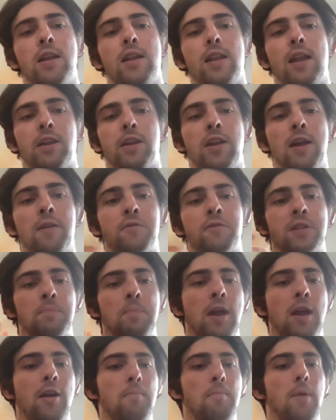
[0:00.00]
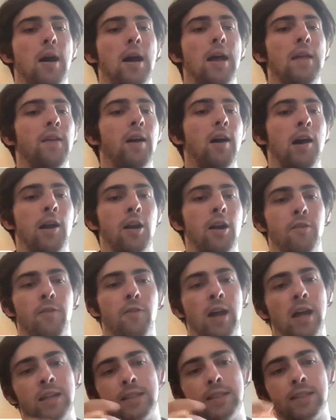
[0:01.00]
like you have to bear in mind that our
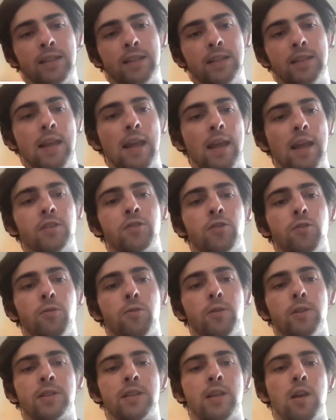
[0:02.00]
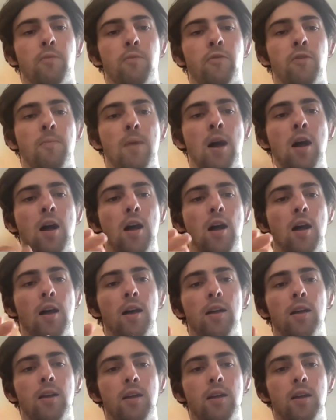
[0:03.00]
advice is contextual. It's come from
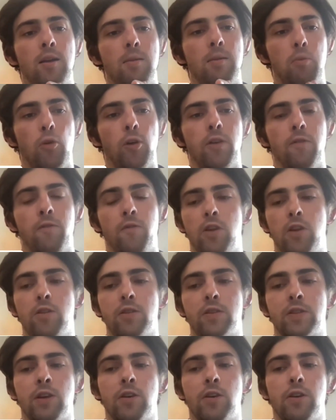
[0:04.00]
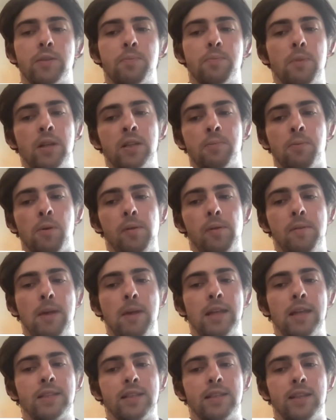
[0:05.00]
our point of view. So it's probably
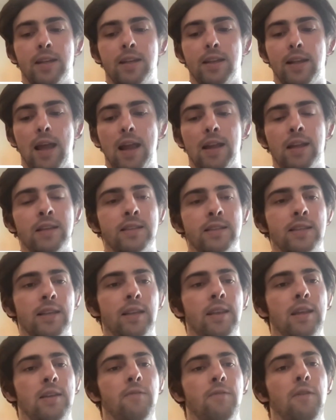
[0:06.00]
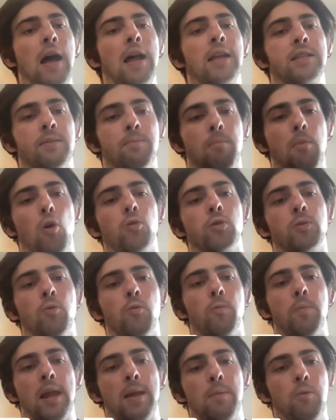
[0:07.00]
best to like consider the advice of
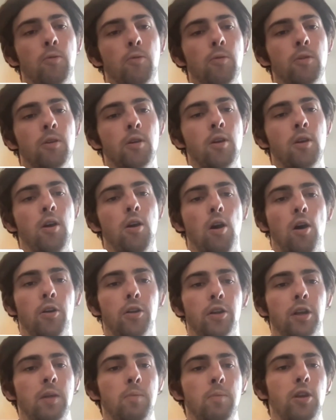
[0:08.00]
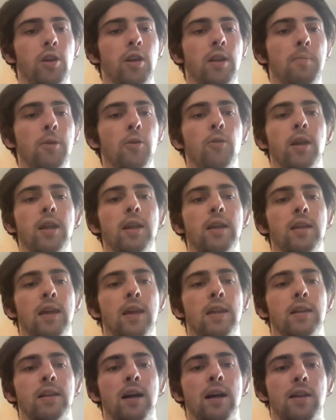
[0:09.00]
multiple people on community building, and
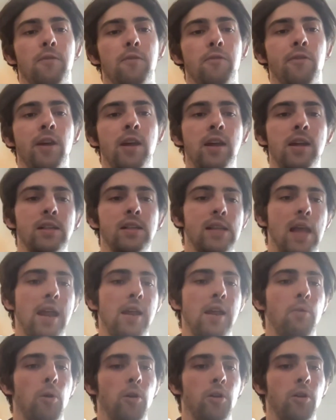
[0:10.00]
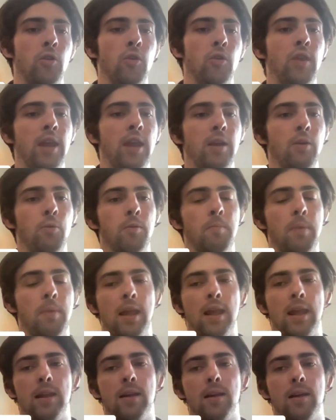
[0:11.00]
then kind of take what you think would
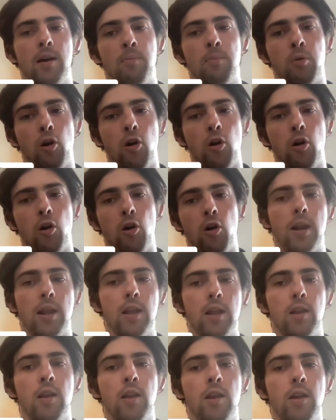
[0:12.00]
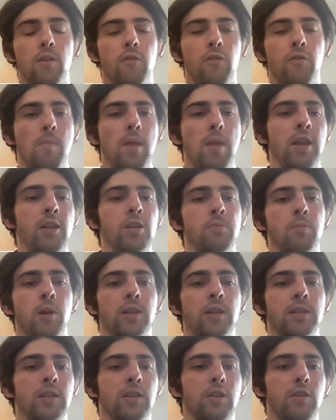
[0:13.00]
be appropriate from each
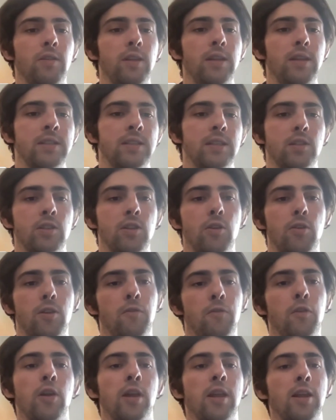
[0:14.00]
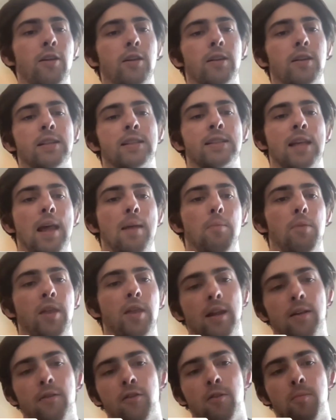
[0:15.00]
person you listen to. And if you're hearing the same
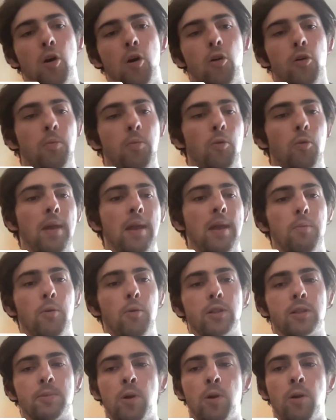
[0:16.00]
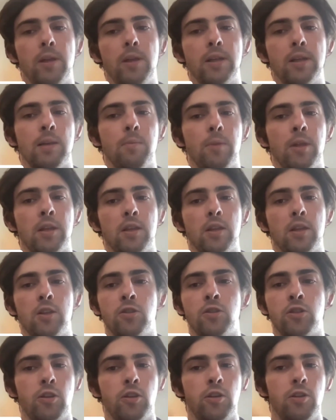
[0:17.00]
thing from multiple people, it's probably something that you
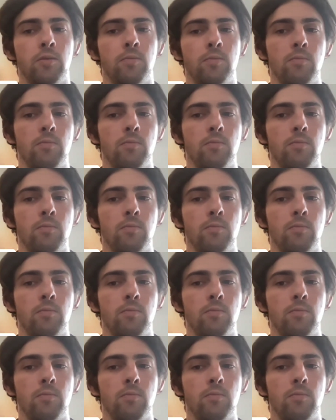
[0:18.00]
should